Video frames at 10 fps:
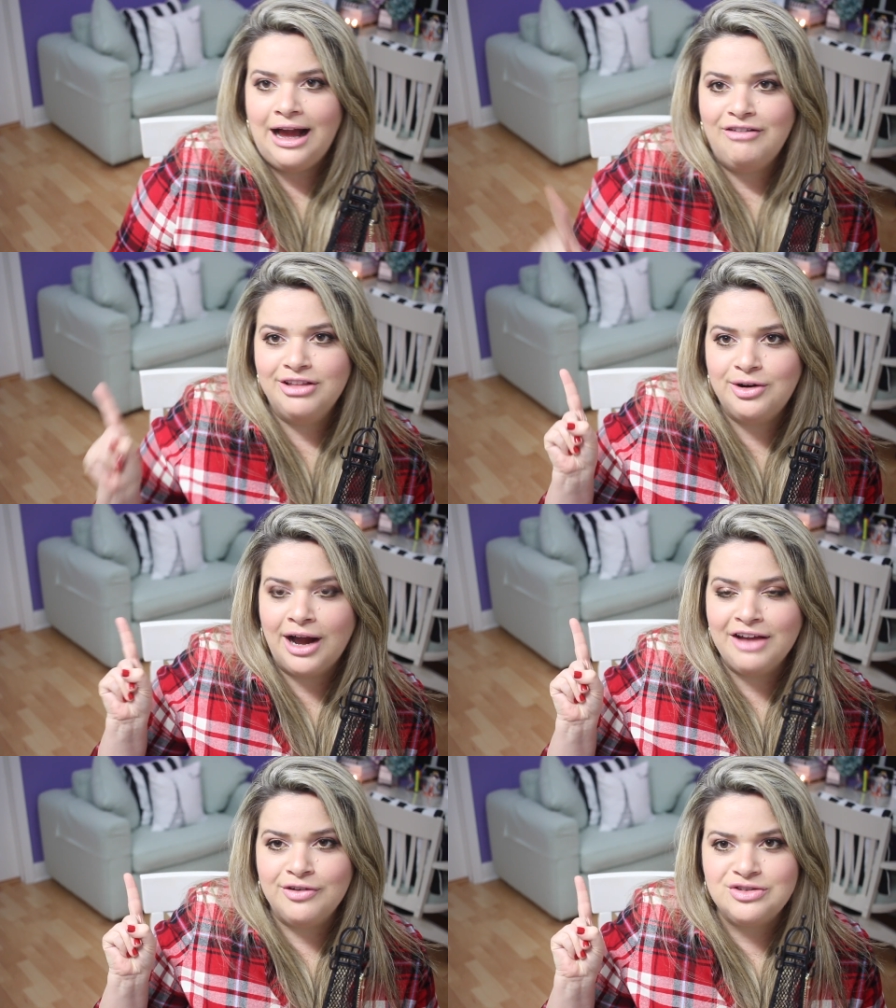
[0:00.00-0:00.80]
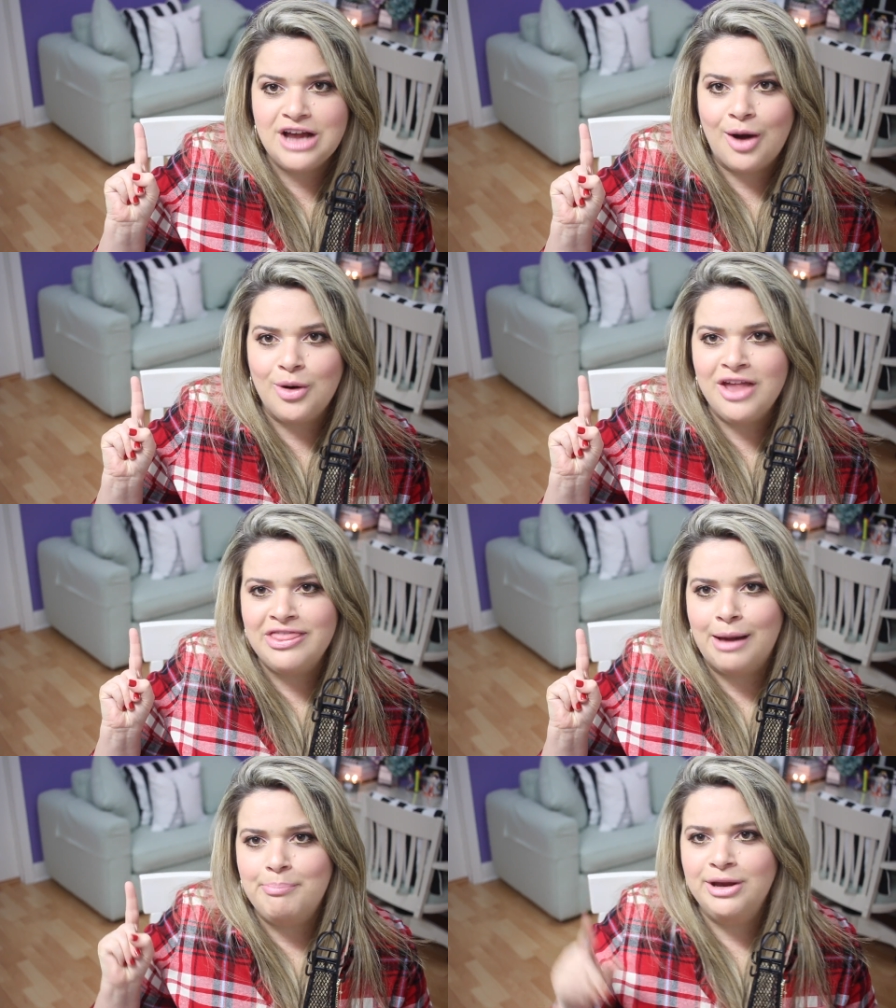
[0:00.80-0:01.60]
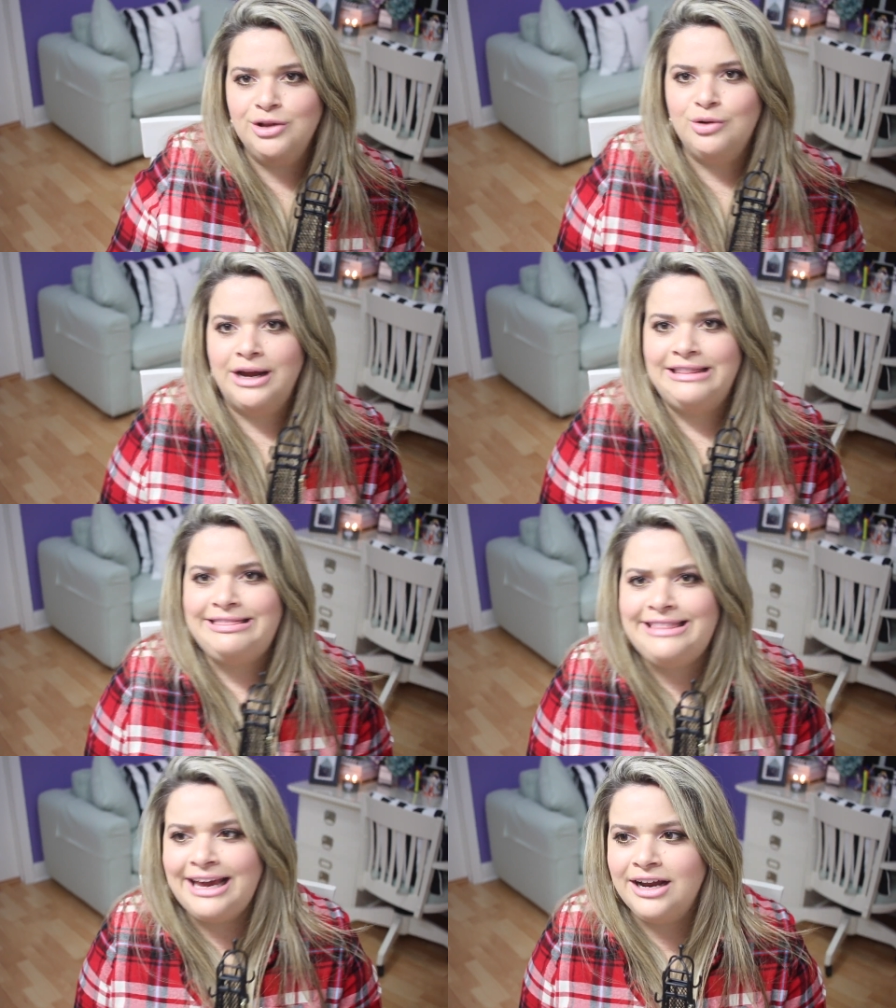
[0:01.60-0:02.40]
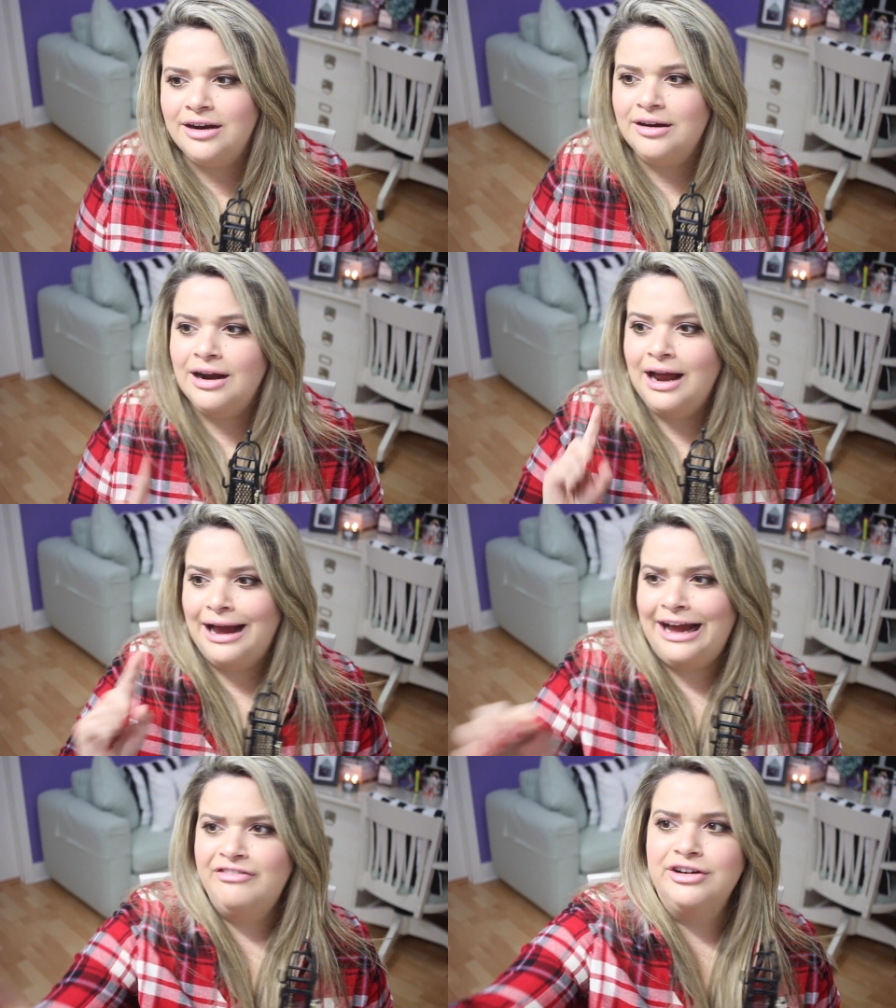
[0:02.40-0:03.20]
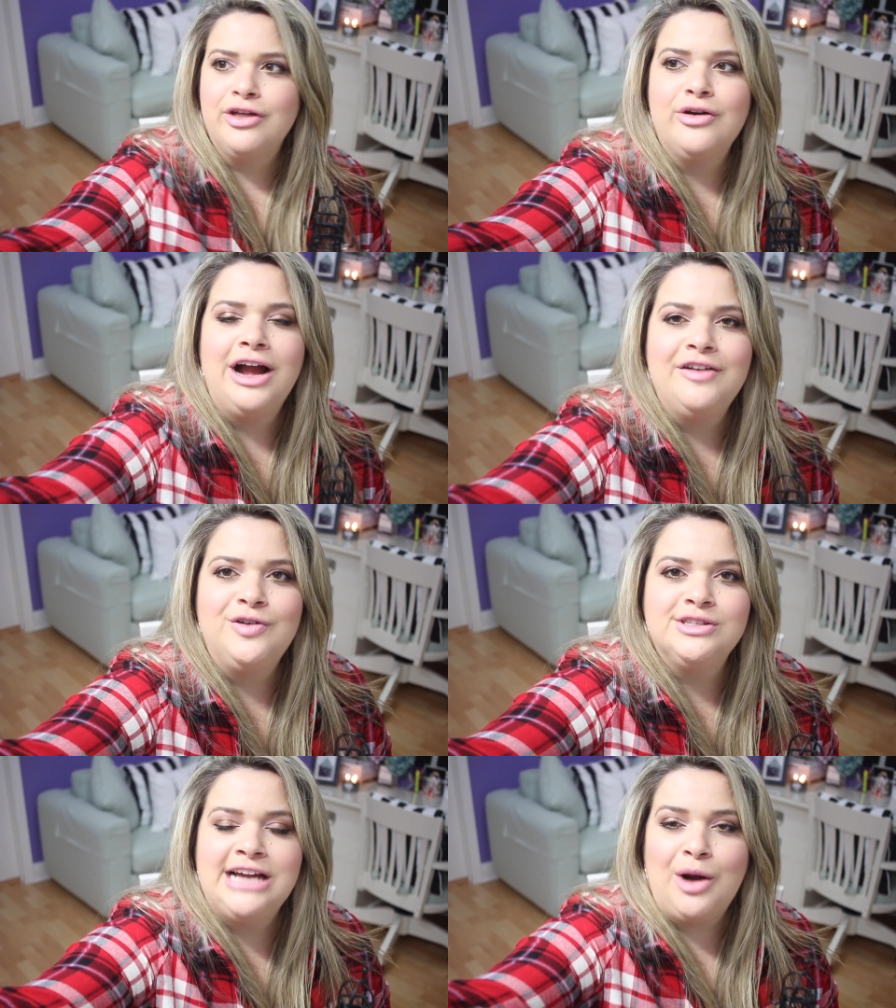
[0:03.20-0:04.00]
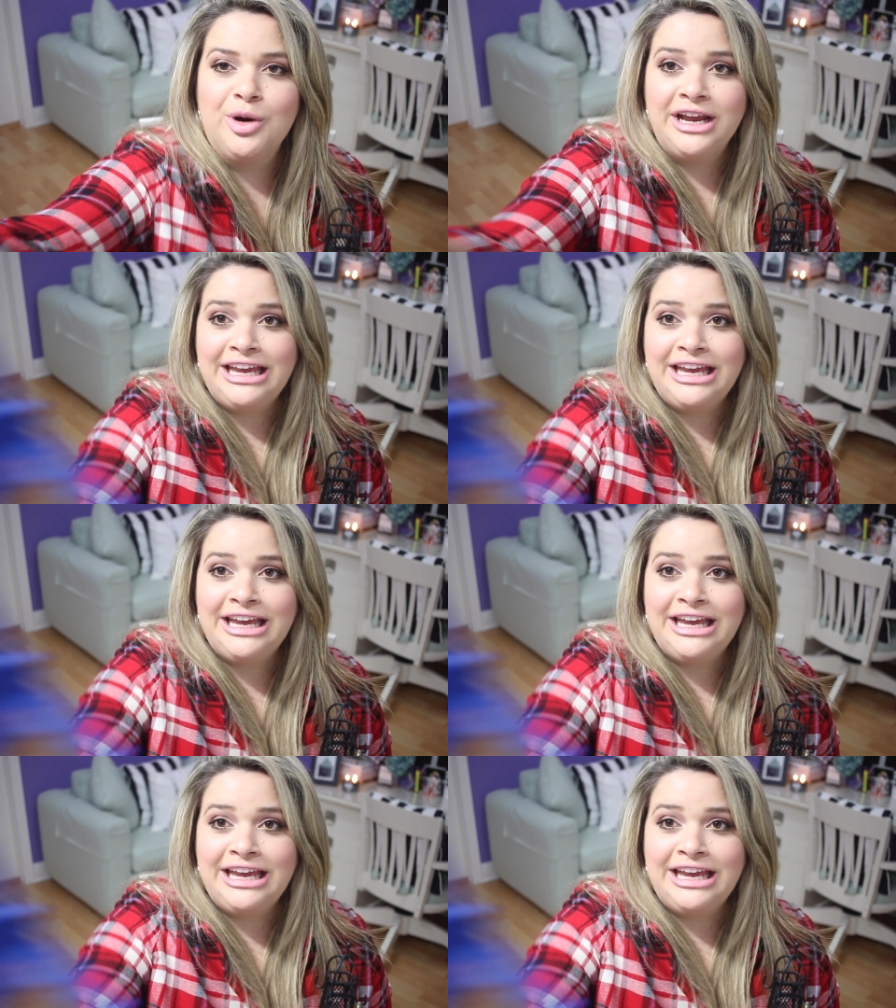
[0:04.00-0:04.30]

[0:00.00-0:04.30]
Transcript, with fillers: I have a little Eiffel Tower in that pillow right there. I have another Eiffel Tower